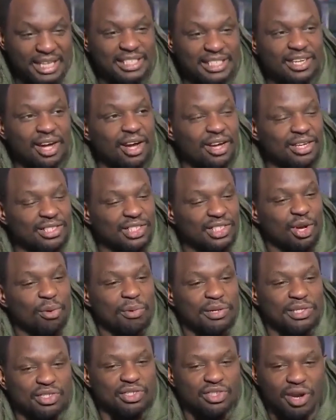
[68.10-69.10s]
He talked so
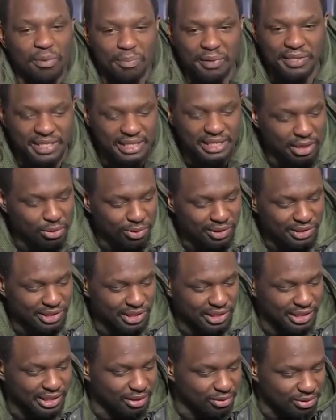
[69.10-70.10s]
much crap. He said he wants
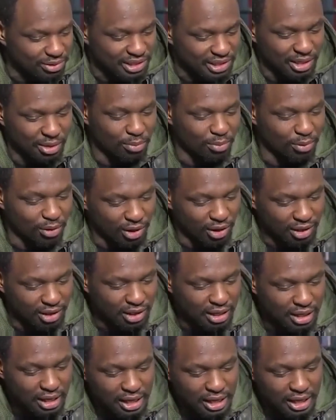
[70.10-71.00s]
to kill someone.